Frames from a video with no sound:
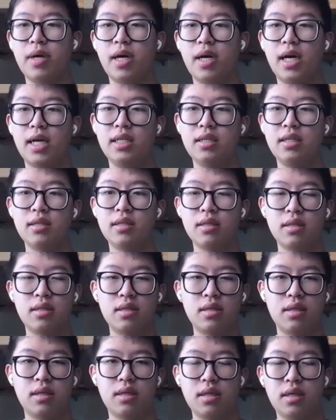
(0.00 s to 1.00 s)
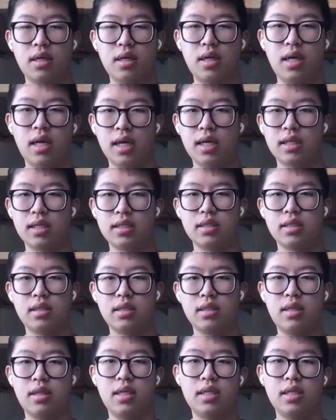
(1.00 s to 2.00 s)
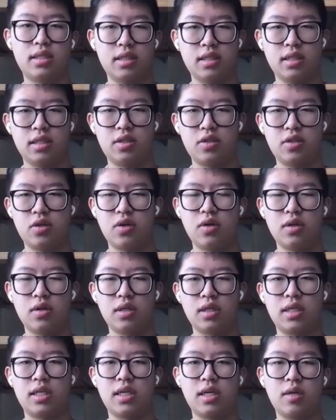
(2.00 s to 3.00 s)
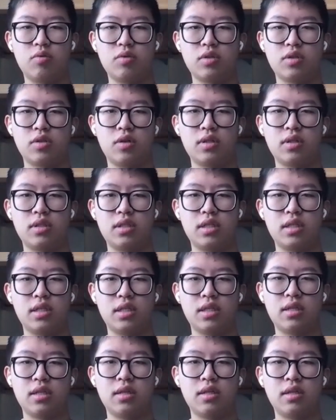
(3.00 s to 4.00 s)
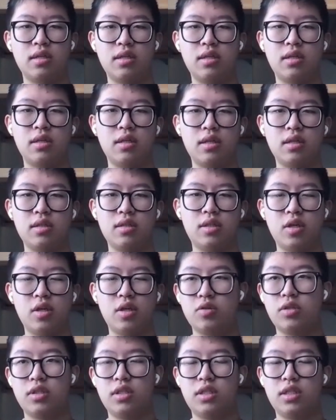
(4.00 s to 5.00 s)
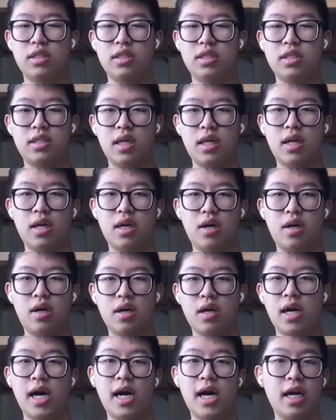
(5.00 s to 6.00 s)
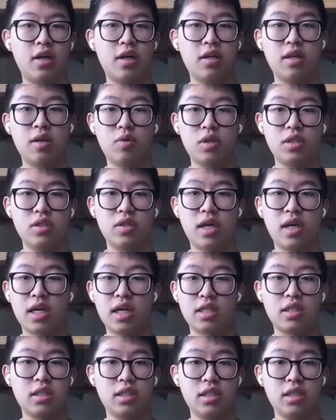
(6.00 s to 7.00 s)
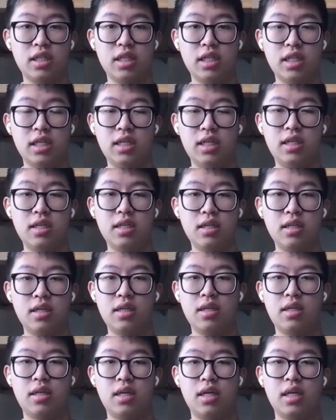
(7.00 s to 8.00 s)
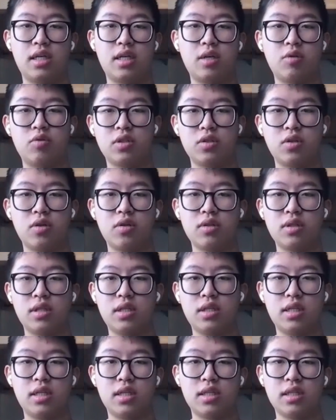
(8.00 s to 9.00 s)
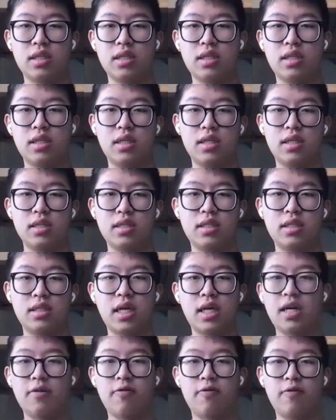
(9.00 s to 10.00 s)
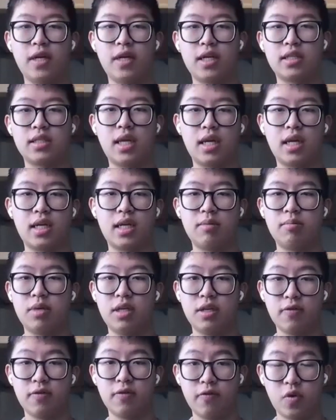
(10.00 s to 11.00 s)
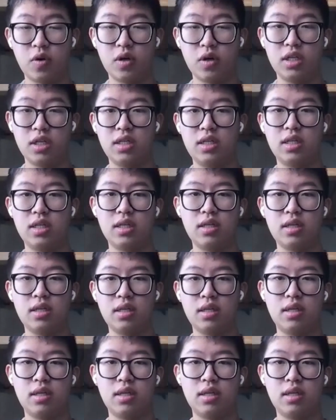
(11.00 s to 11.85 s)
the body. And this in turn can result in dosages that are higher than what you actually need. It can result in side effects that can be avoided.